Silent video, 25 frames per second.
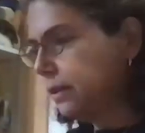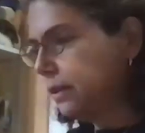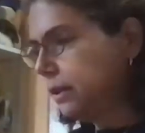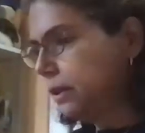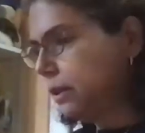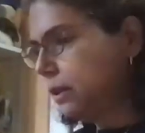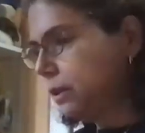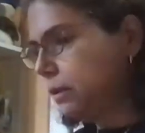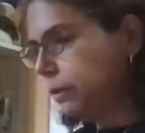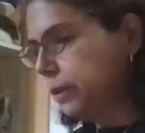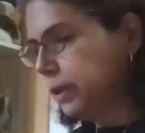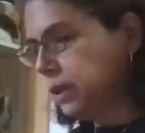
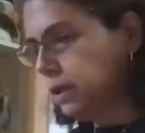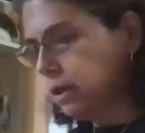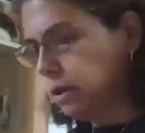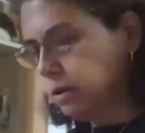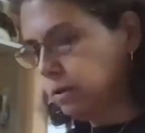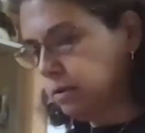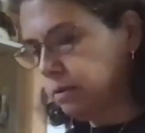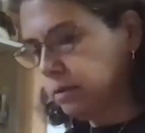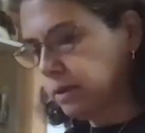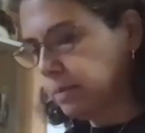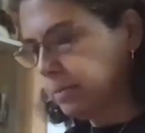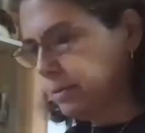Here we
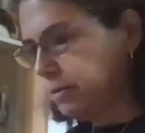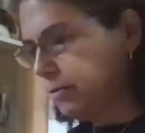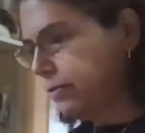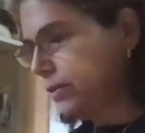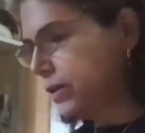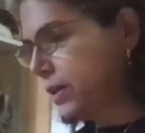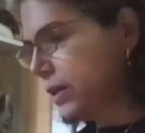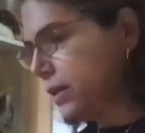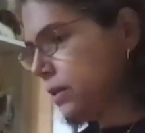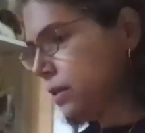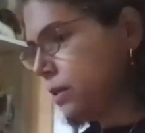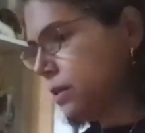go. I'm gonna
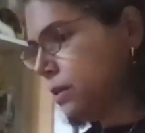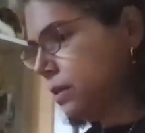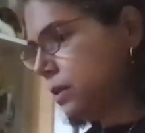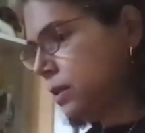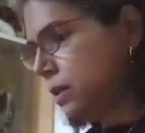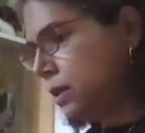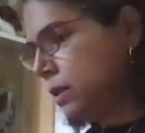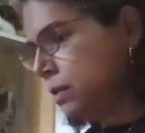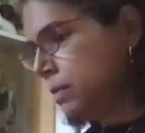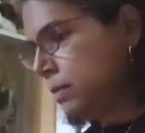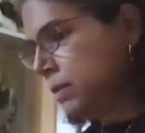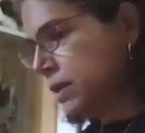find the
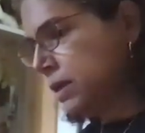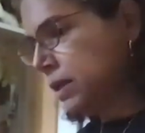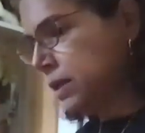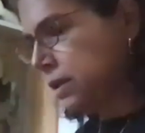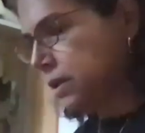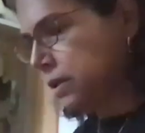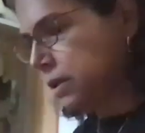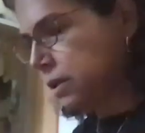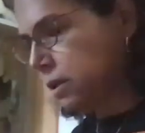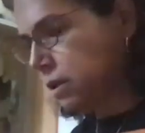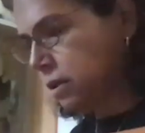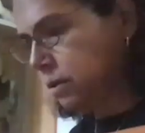seam,
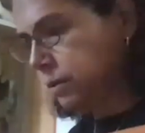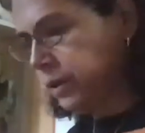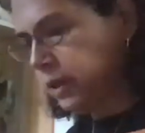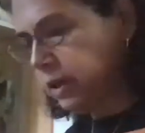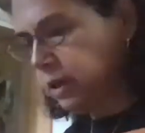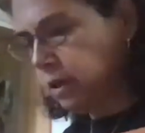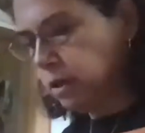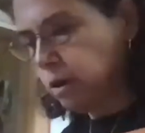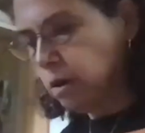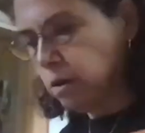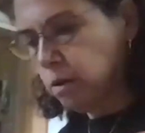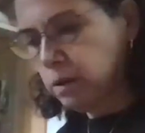and here we
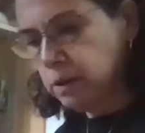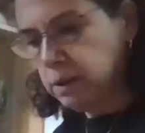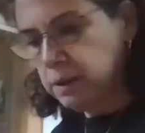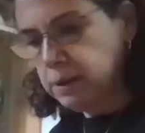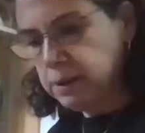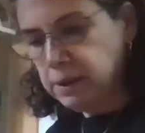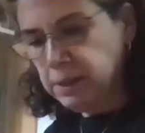go.